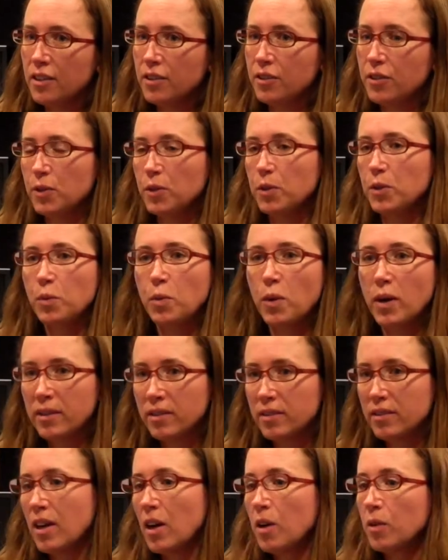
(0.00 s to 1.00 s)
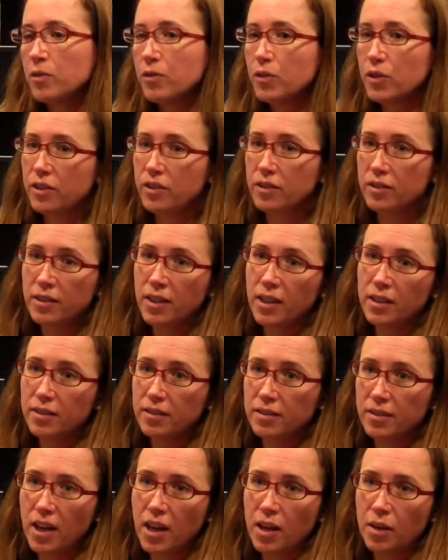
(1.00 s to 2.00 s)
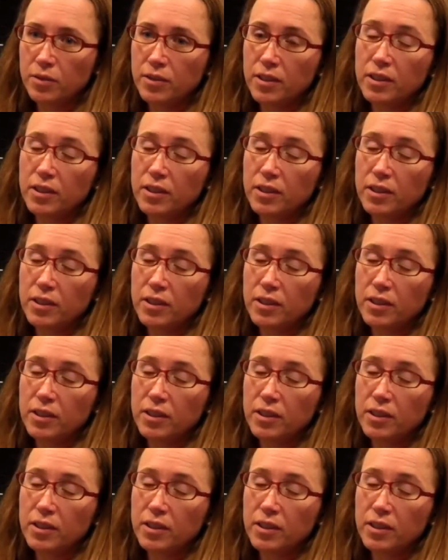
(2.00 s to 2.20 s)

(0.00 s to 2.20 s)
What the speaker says: to one sound versus another sound.